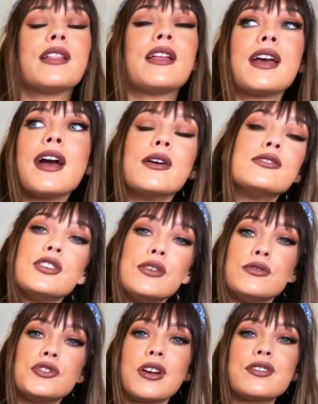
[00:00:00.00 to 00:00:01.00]
Like, how do
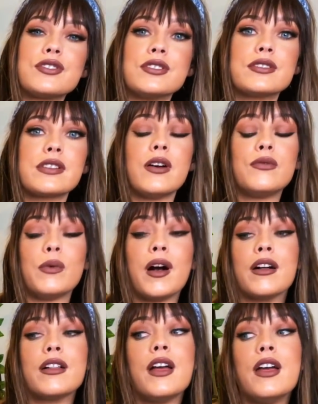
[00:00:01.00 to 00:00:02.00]
you trust yourself?
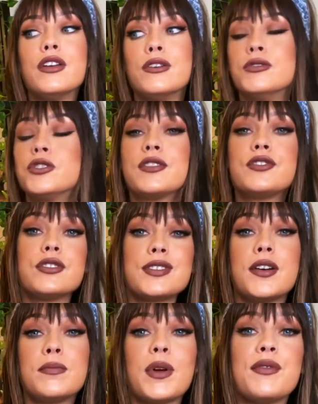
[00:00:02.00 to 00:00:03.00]
Well, you trust
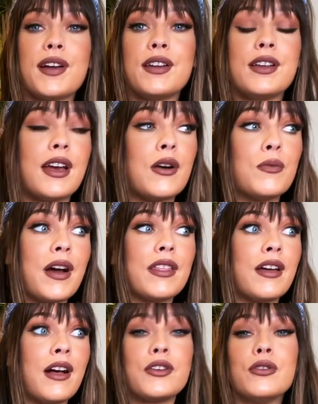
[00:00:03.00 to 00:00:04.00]
yourself by finding out why
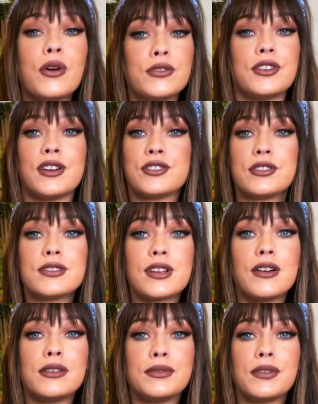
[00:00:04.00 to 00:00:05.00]
the hell you don't trust
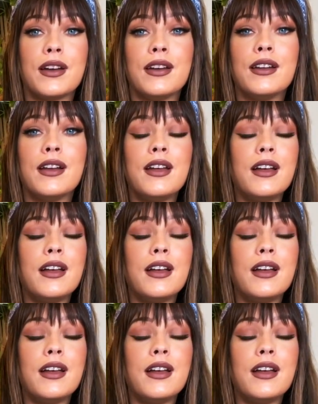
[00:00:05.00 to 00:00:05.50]
yourself, right?